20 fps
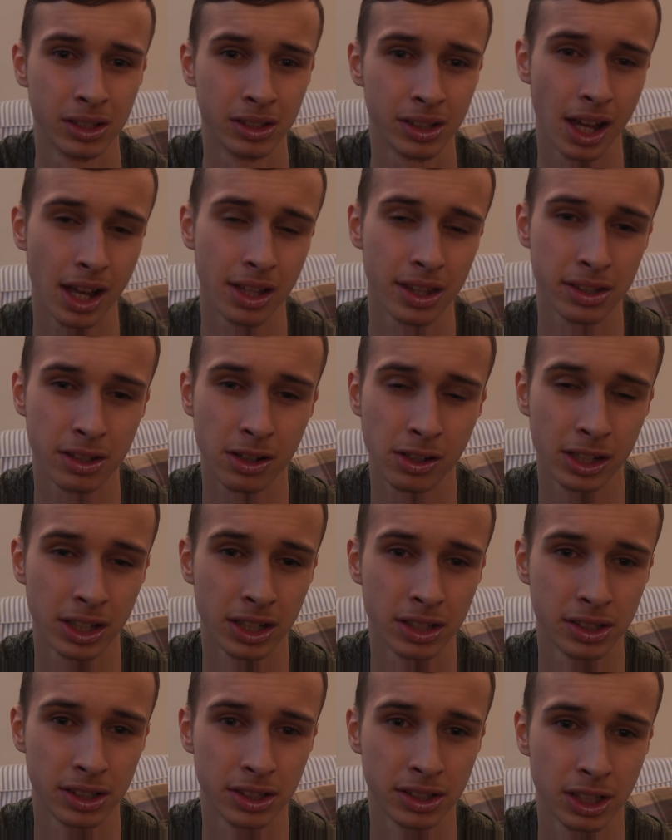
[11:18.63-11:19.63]
So yeah, the
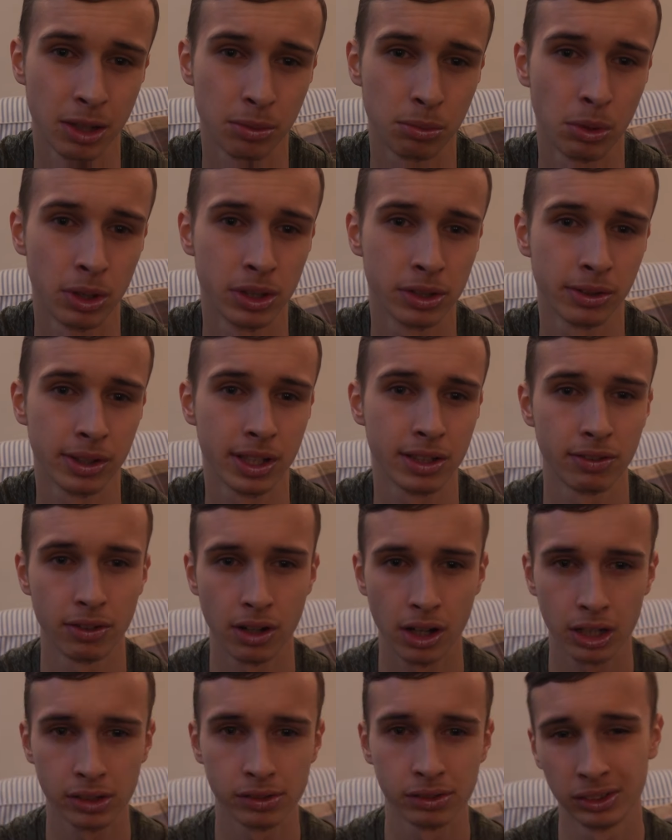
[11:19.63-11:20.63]
target is just sub
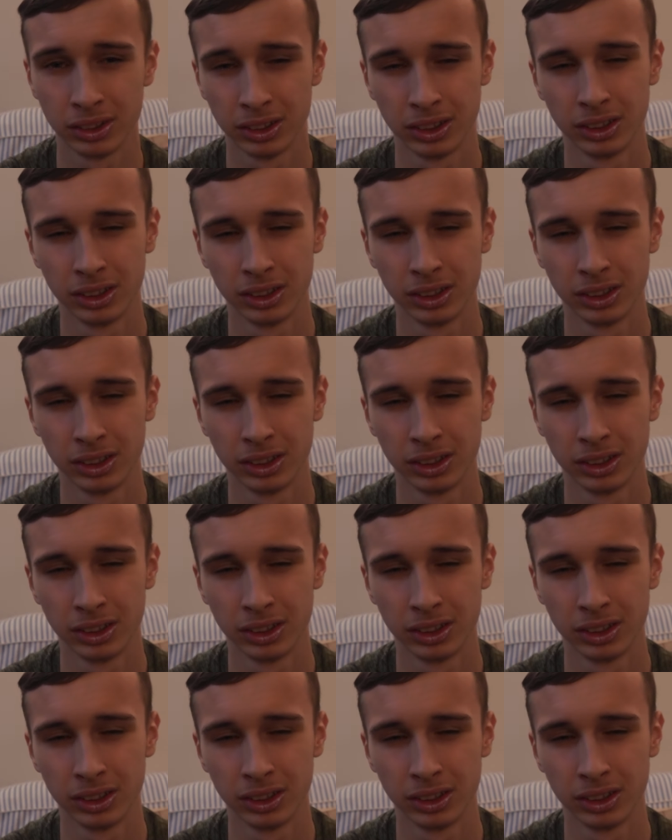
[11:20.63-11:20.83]
1:25.